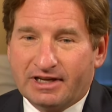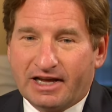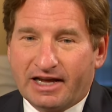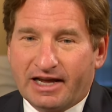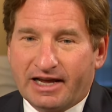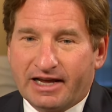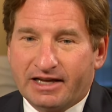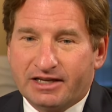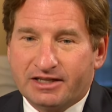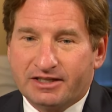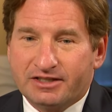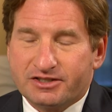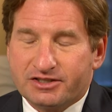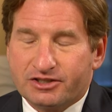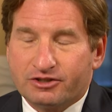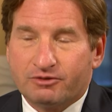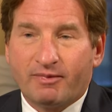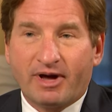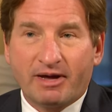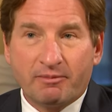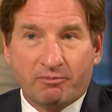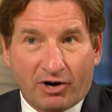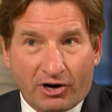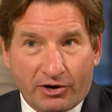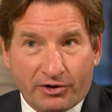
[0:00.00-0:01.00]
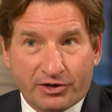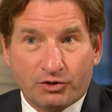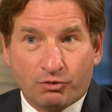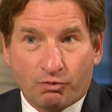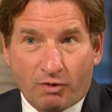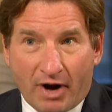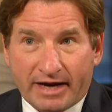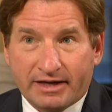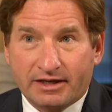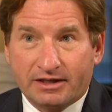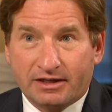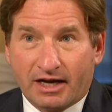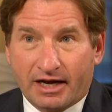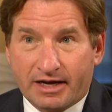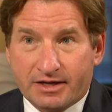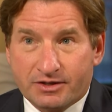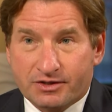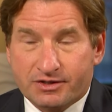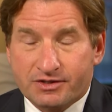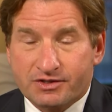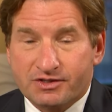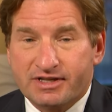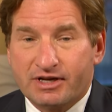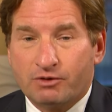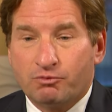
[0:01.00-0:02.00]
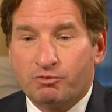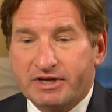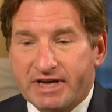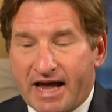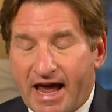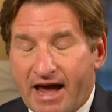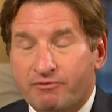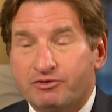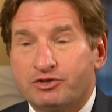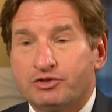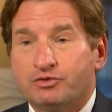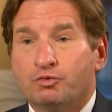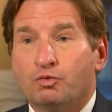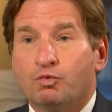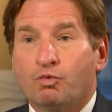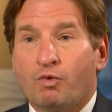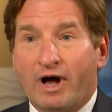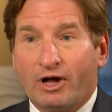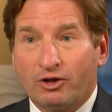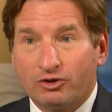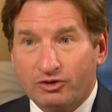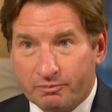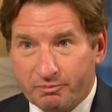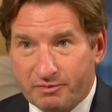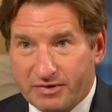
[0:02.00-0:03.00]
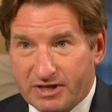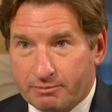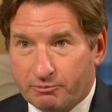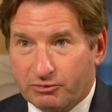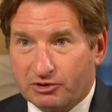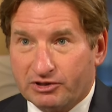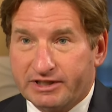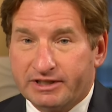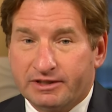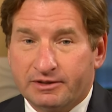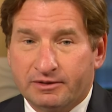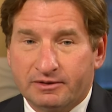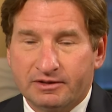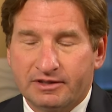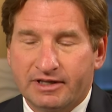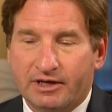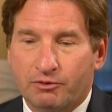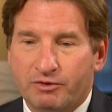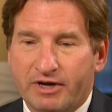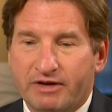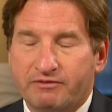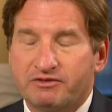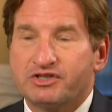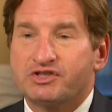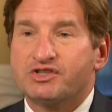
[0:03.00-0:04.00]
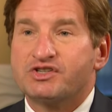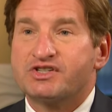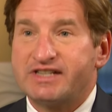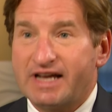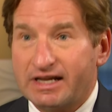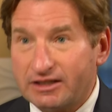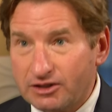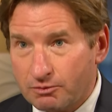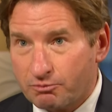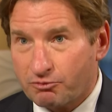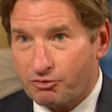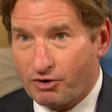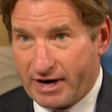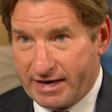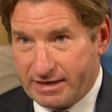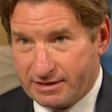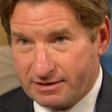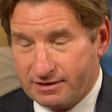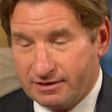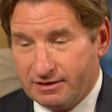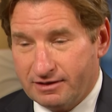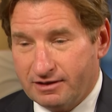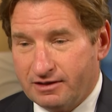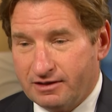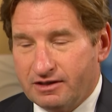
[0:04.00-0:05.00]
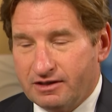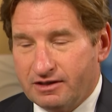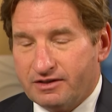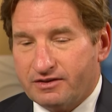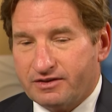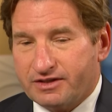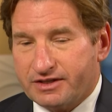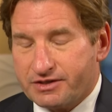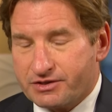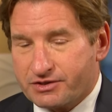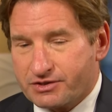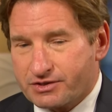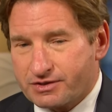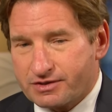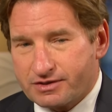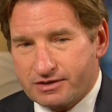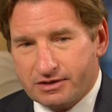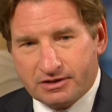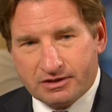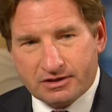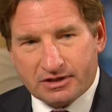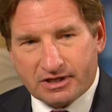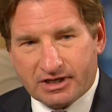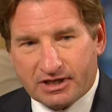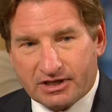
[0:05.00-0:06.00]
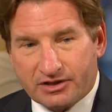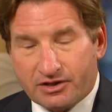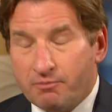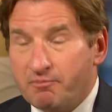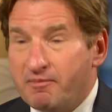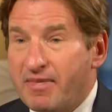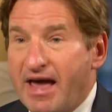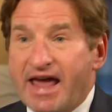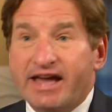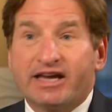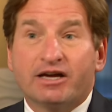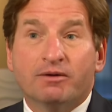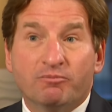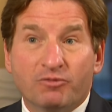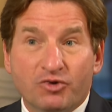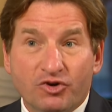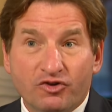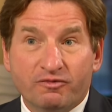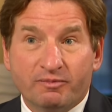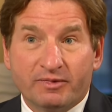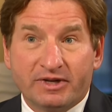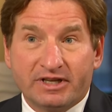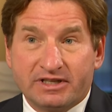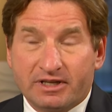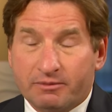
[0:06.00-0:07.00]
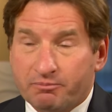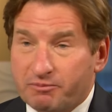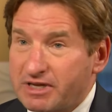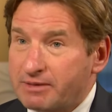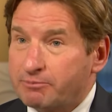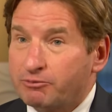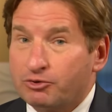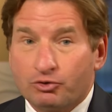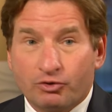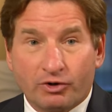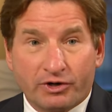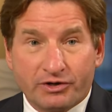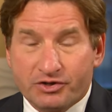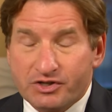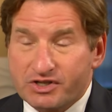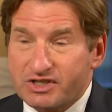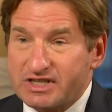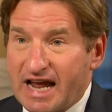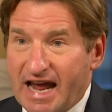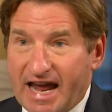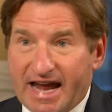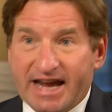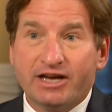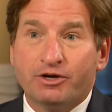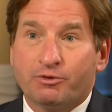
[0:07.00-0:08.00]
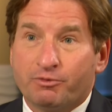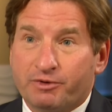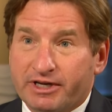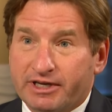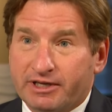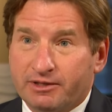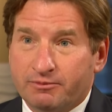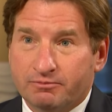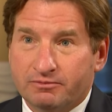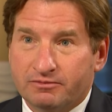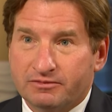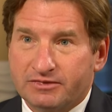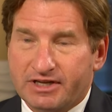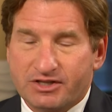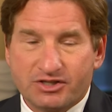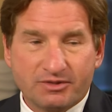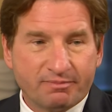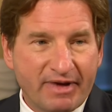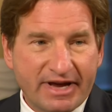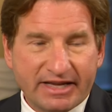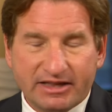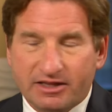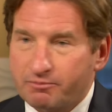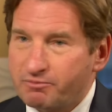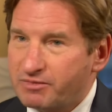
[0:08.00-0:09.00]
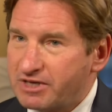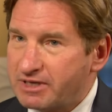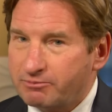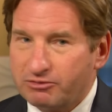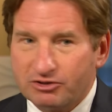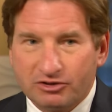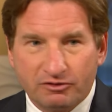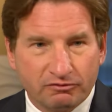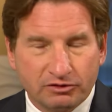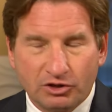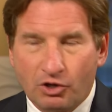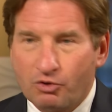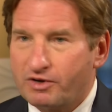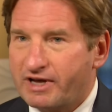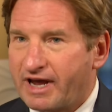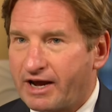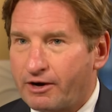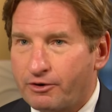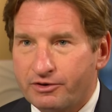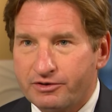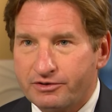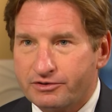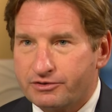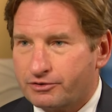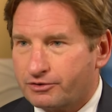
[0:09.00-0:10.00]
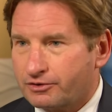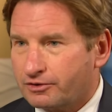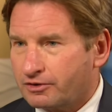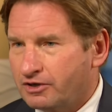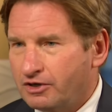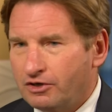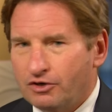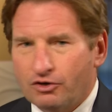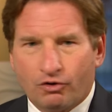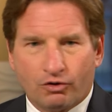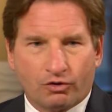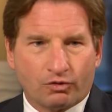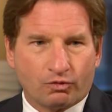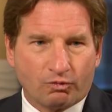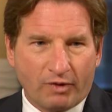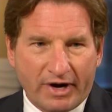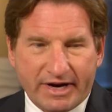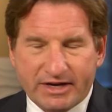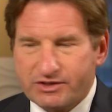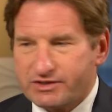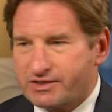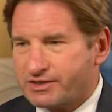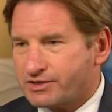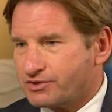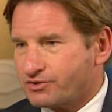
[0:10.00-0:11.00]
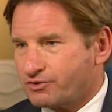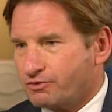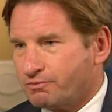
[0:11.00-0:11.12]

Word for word: And until my party recognizes that we have to welcome people in, that we have to celebrate this, uh, the MAGA movement and people who are just angry, doesn't make them people of low character or racists